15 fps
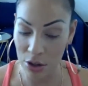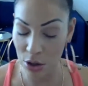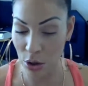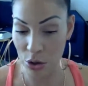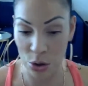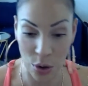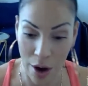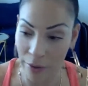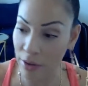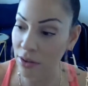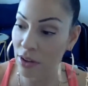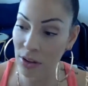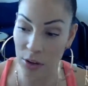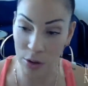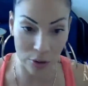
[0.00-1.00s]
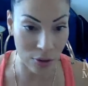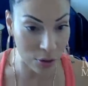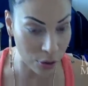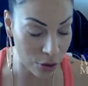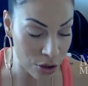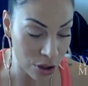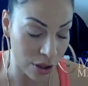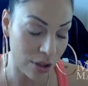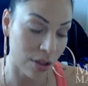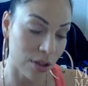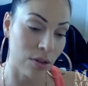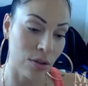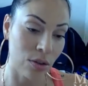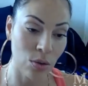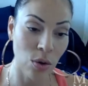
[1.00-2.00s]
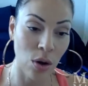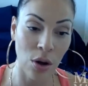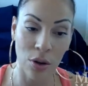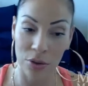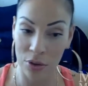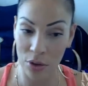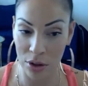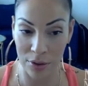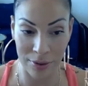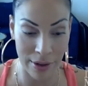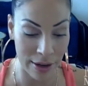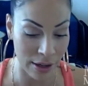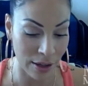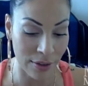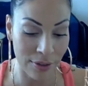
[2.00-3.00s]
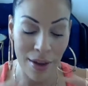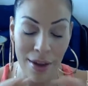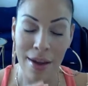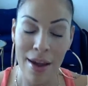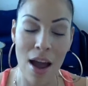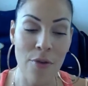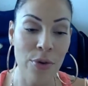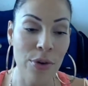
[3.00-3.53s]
You don't have to sit there and search it and do all of the settings.